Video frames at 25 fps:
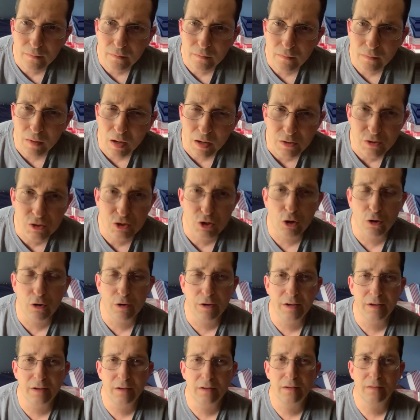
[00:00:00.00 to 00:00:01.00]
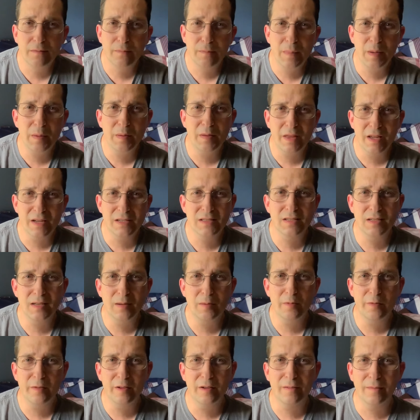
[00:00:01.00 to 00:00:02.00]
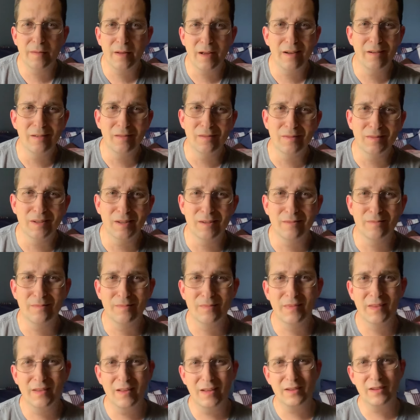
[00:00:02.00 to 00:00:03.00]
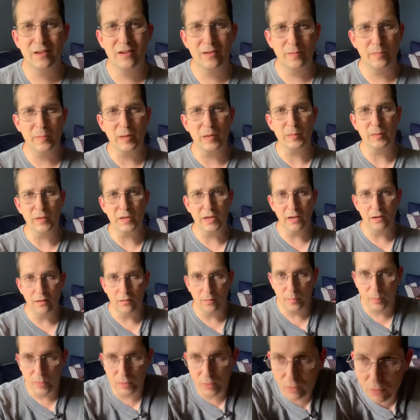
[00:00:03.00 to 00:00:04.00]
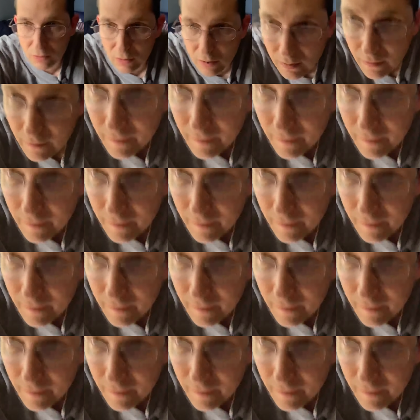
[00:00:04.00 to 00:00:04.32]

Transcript: Uncharted. Maybe that's the name of it. I don't know. You're gonna make me get up and look.